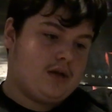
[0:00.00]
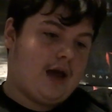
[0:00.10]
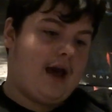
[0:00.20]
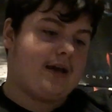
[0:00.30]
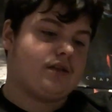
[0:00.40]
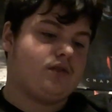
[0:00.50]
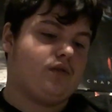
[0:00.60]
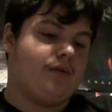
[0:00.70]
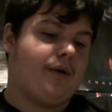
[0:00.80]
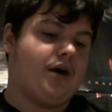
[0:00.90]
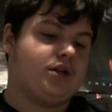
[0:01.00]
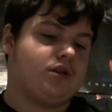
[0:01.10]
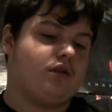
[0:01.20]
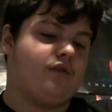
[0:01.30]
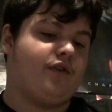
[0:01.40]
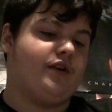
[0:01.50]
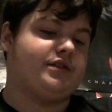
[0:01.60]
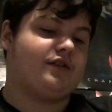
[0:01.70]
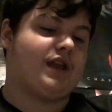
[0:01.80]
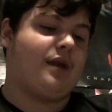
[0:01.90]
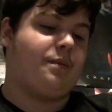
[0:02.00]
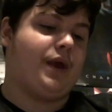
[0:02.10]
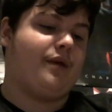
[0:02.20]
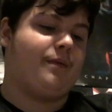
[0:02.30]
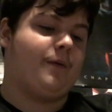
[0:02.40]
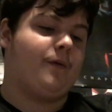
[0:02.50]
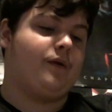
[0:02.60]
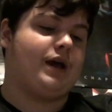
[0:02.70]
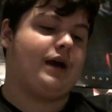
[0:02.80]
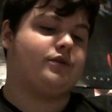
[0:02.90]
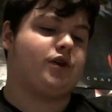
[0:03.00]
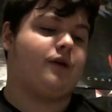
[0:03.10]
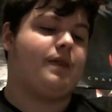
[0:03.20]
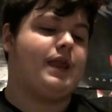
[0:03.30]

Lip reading: Axel, the person who finds dead people, girl's heart,